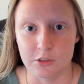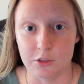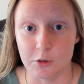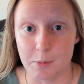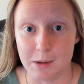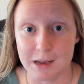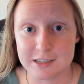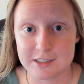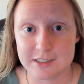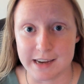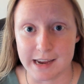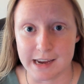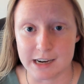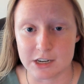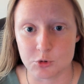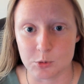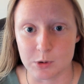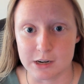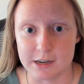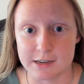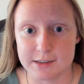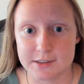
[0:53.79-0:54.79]
The best
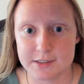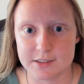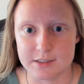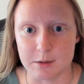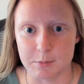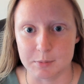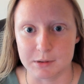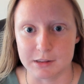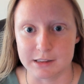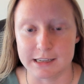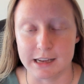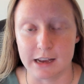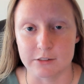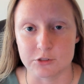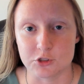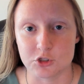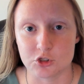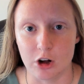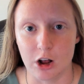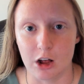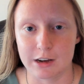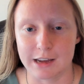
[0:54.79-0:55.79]
actuaries typically have
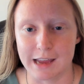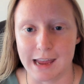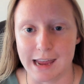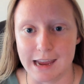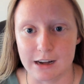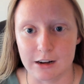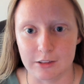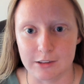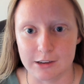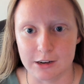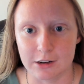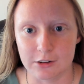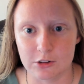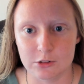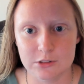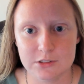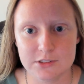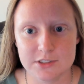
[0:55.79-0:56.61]
strong analytical,